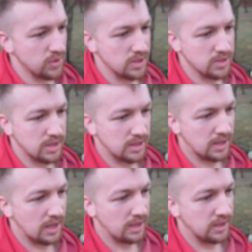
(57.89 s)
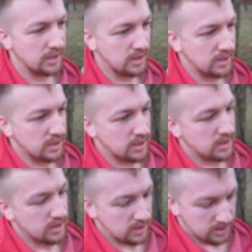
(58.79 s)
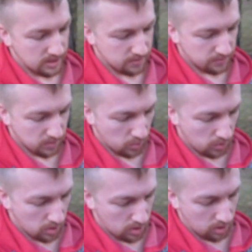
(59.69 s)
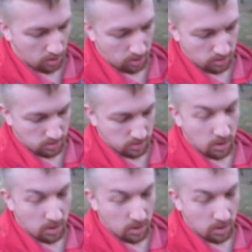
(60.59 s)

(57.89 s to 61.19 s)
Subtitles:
things like that going on in our